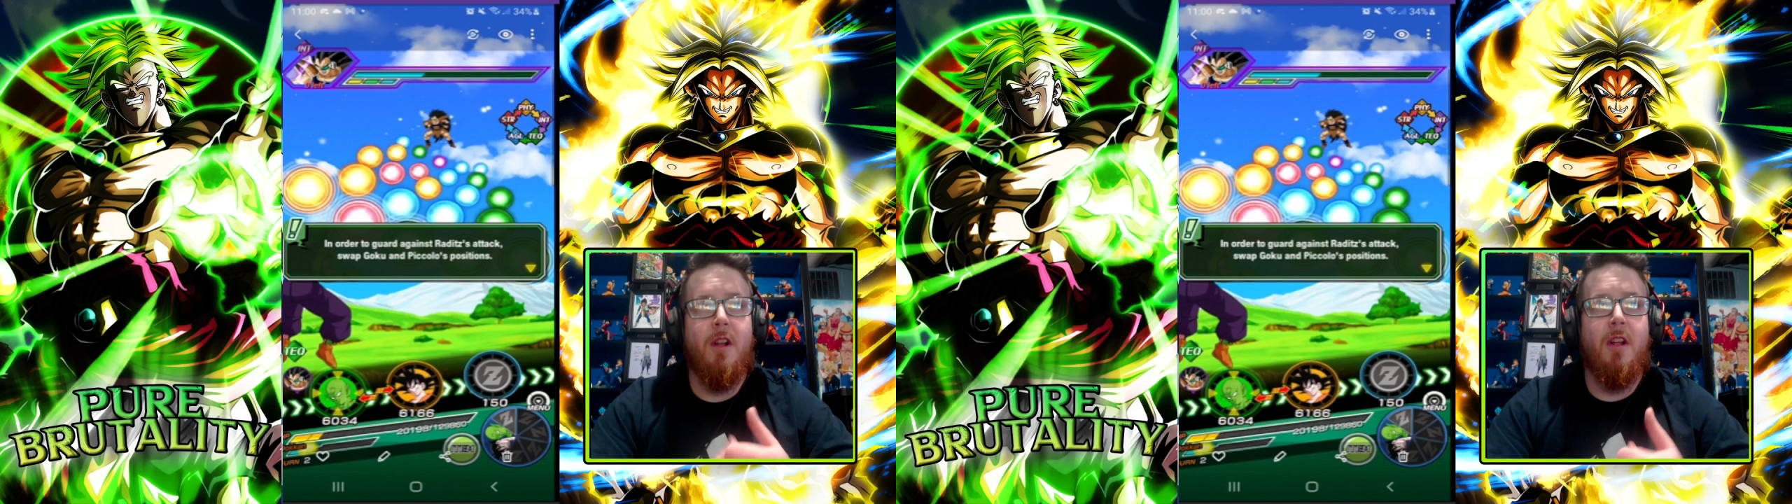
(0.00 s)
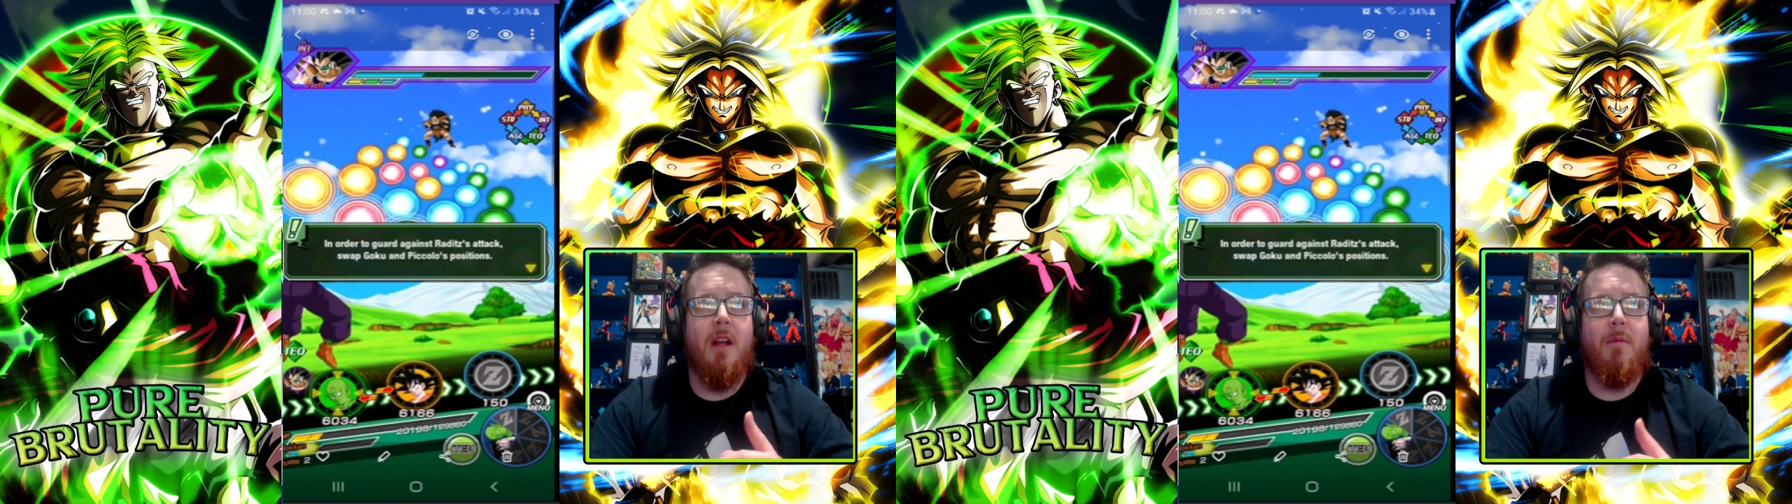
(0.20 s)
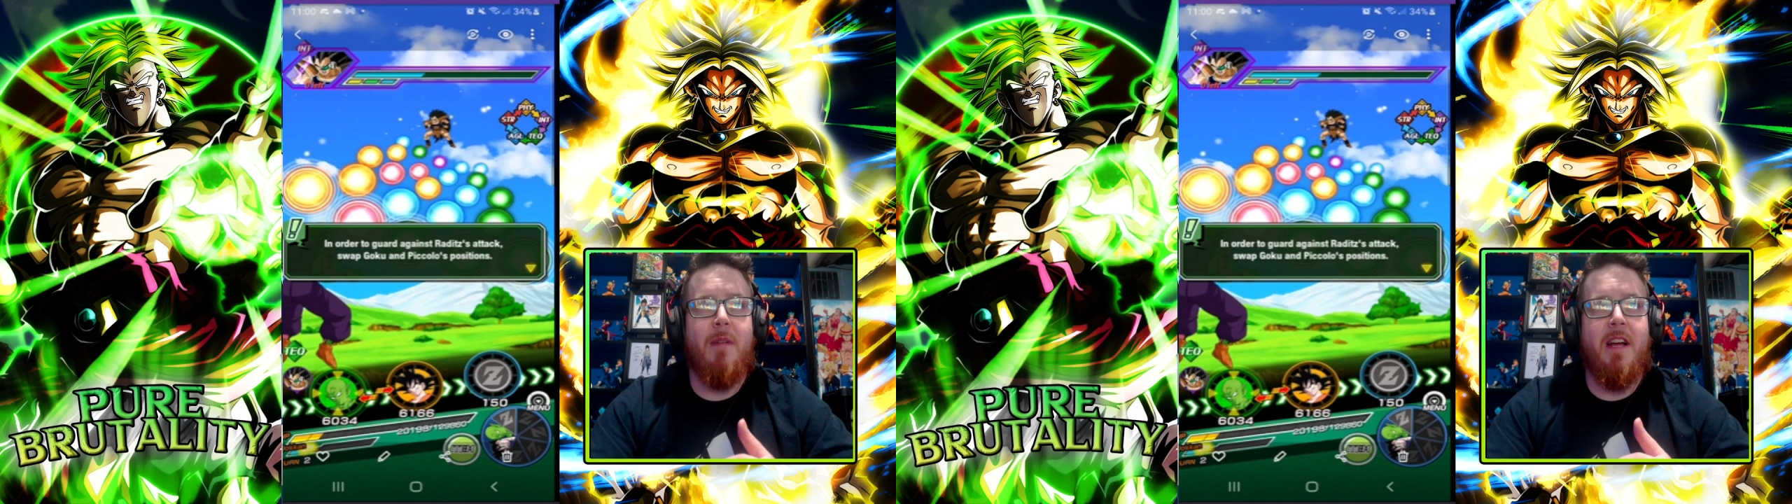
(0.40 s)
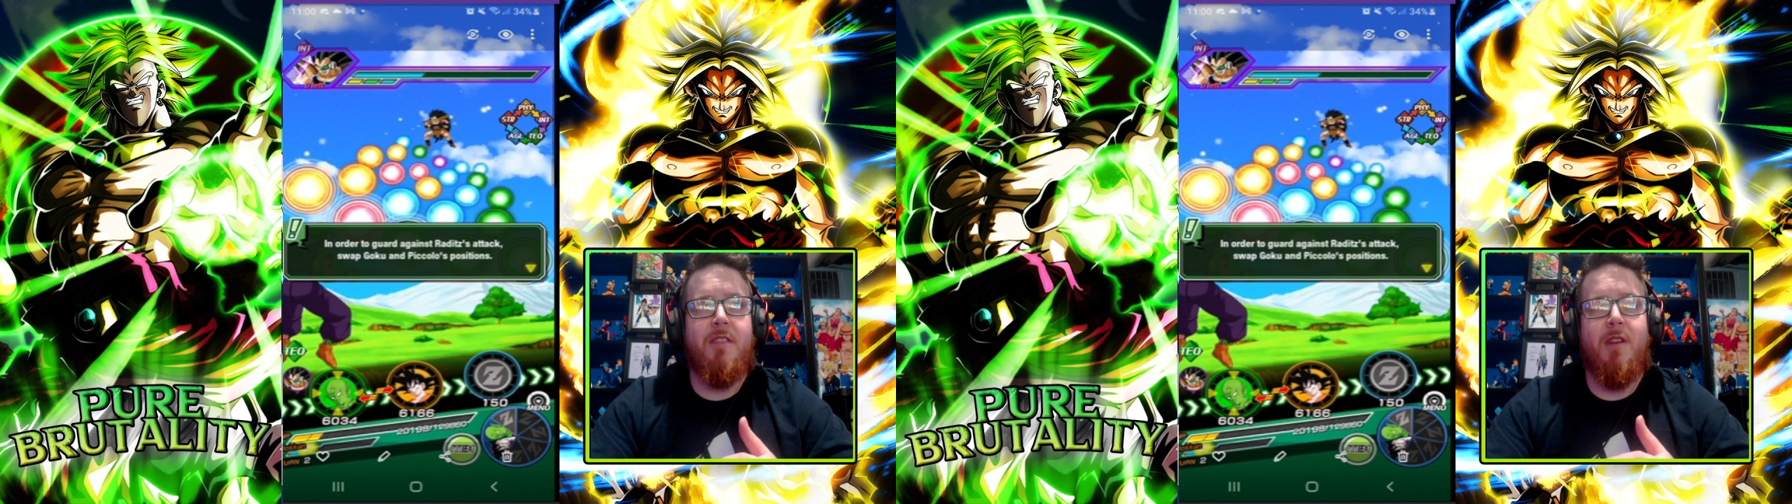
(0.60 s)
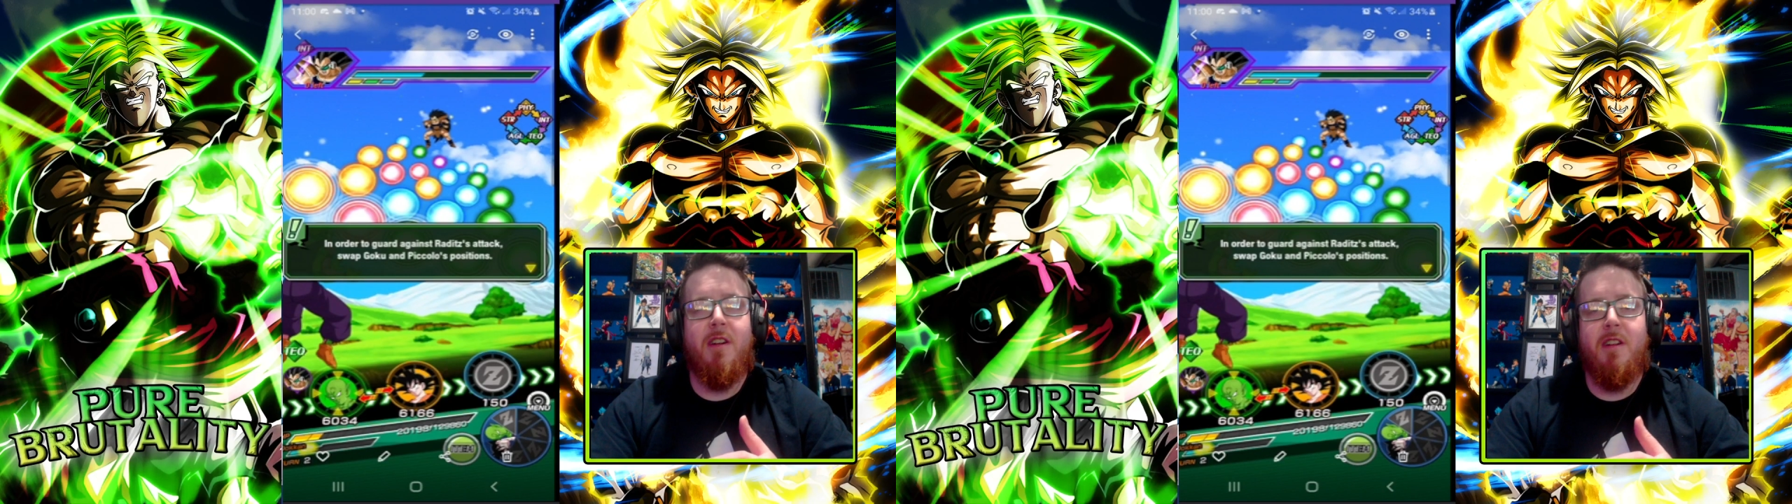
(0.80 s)
I'm glad
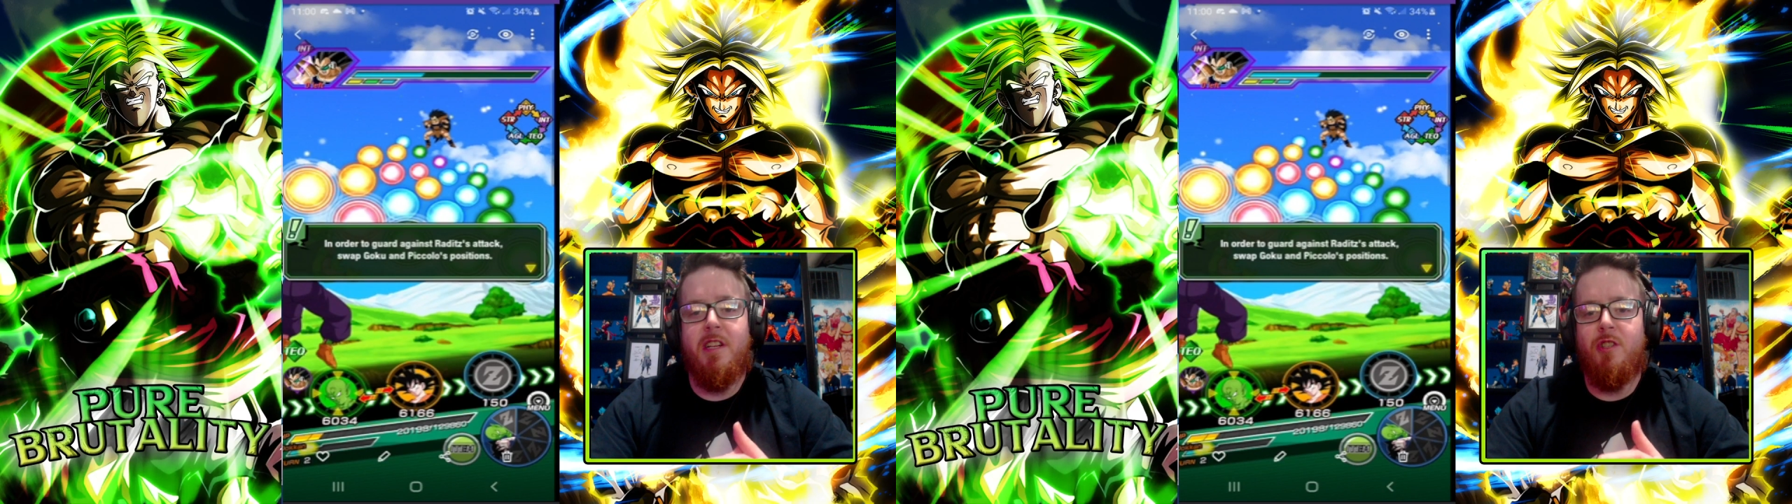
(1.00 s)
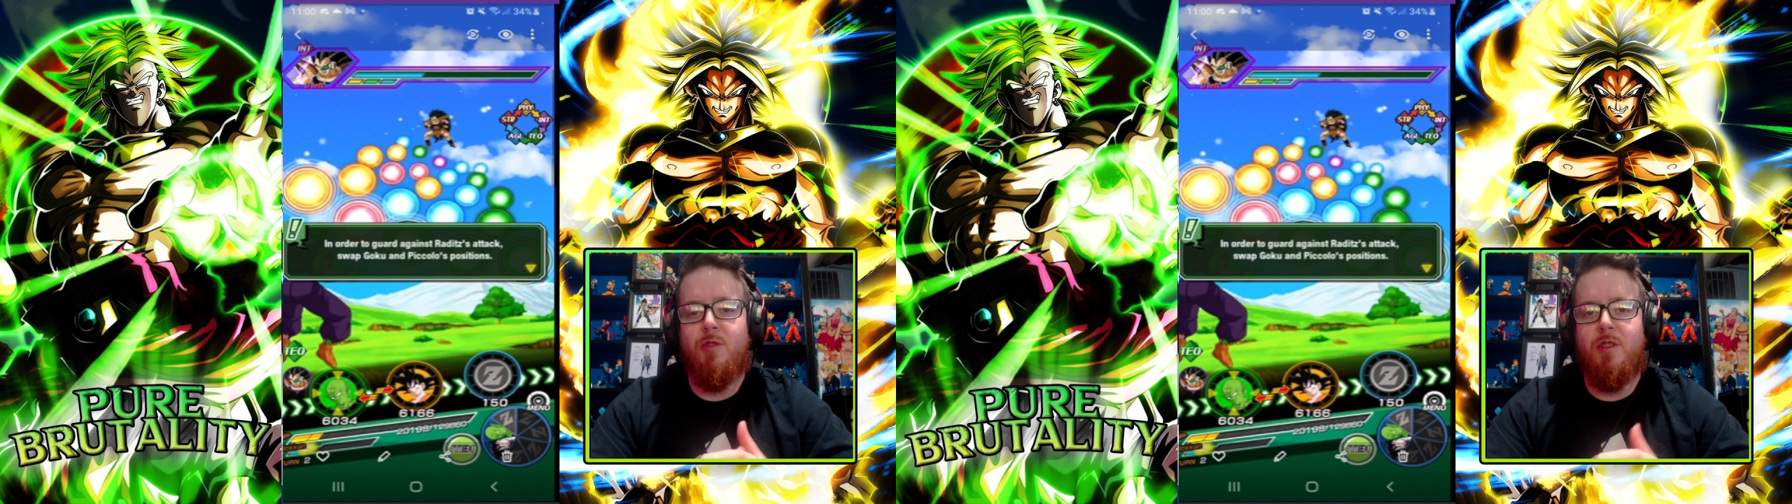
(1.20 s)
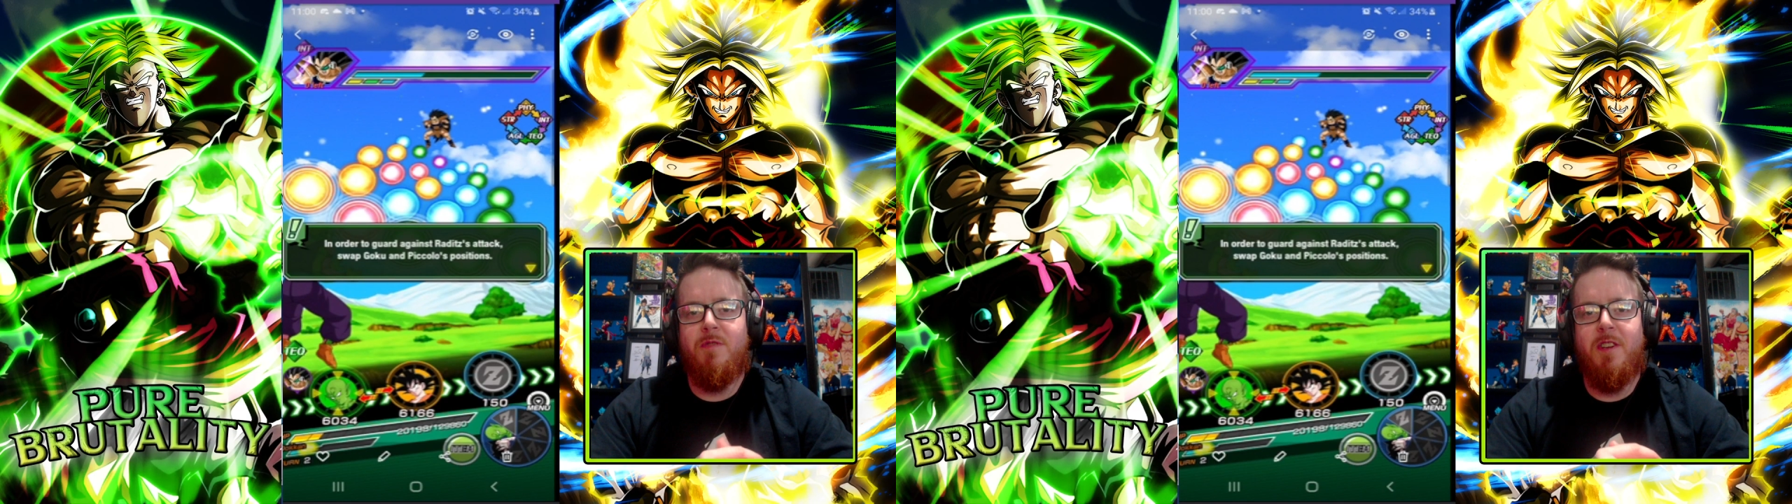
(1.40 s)
you all enjoyed this